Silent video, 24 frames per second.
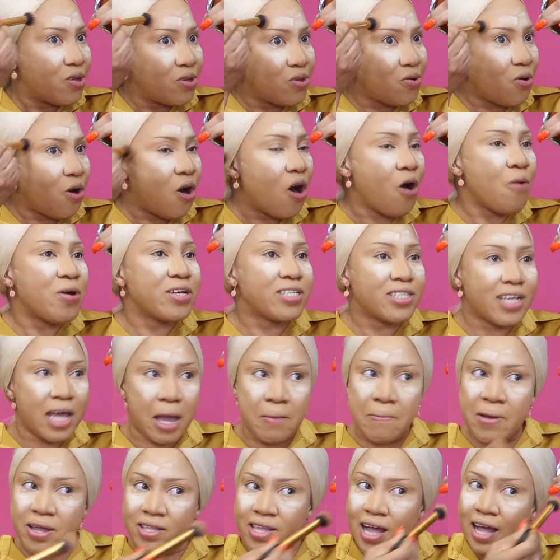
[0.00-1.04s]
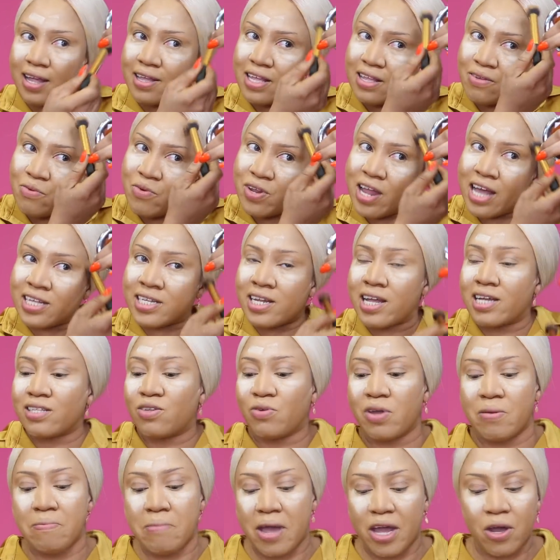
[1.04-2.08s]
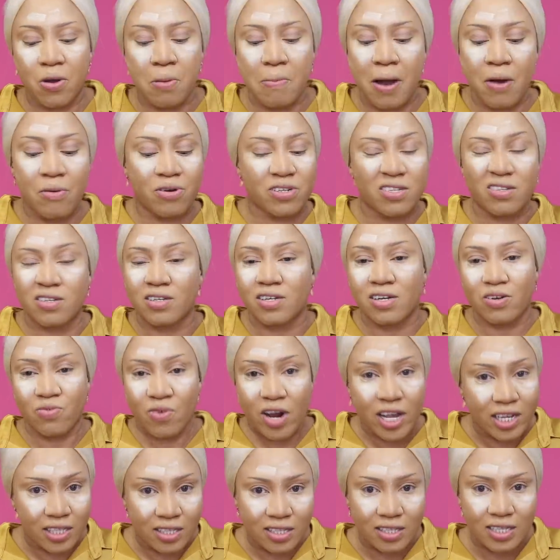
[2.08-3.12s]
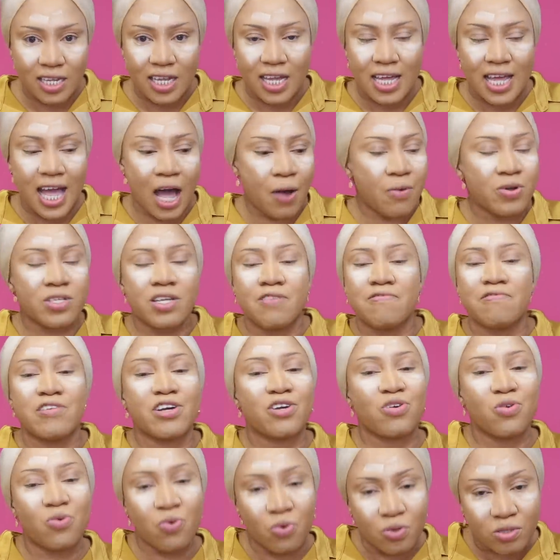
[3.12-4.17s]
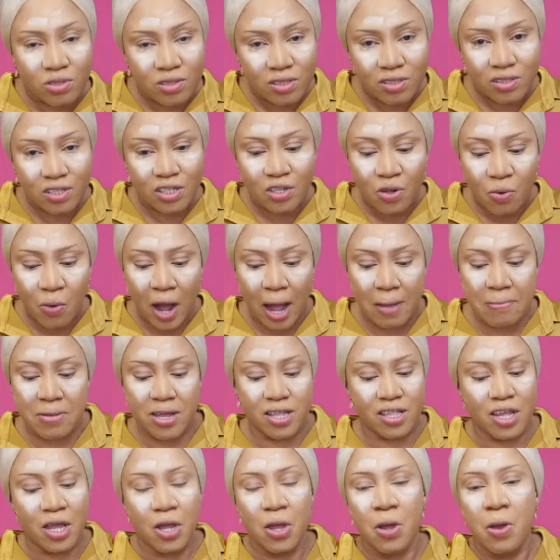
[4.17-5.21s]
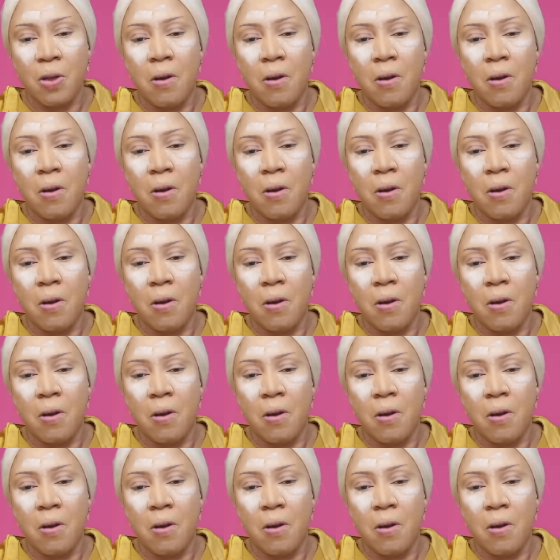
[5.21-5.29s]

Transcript: You always get better. When I started doing makeup, I wasn't great. I wasn't even good. You know what I mean?